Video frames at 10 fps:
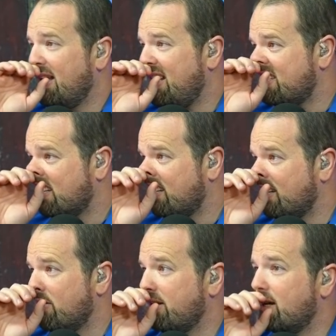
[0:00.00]
He said,
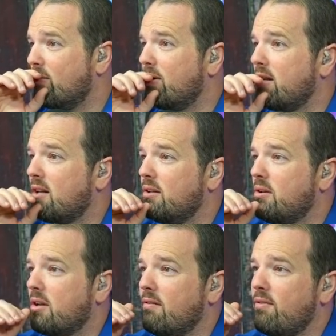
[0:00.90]
noting it would
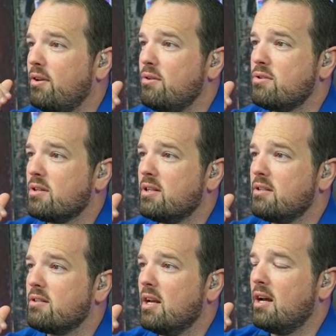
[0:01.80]
include
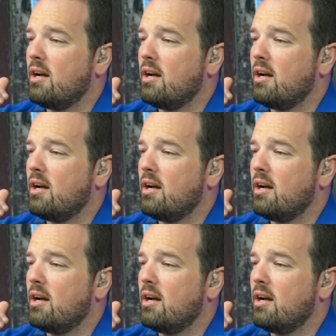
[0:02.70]
Confucianism,